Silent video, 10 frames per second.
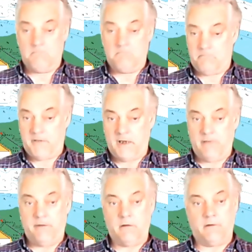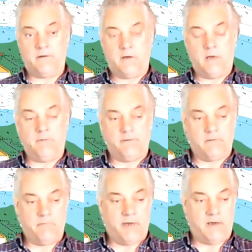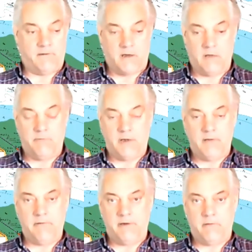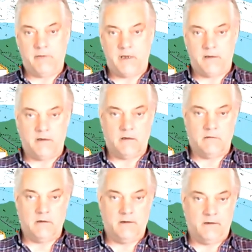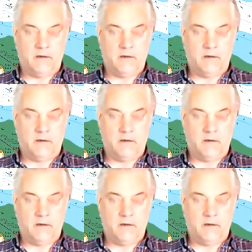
then if you've got disturbance from pets, go and play with your pet, go and